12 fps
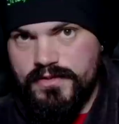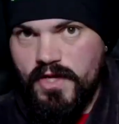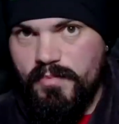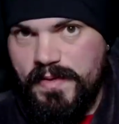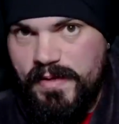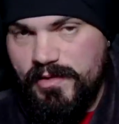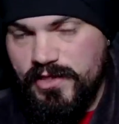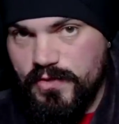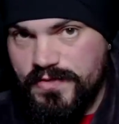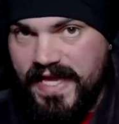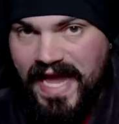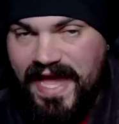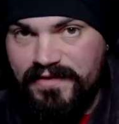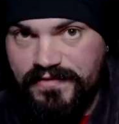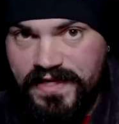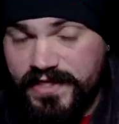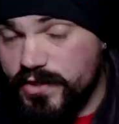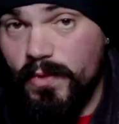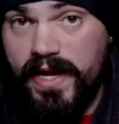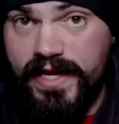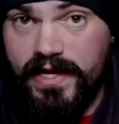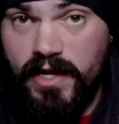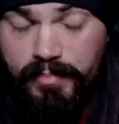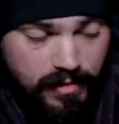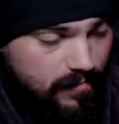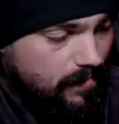Now, some people use caffeine to wake up,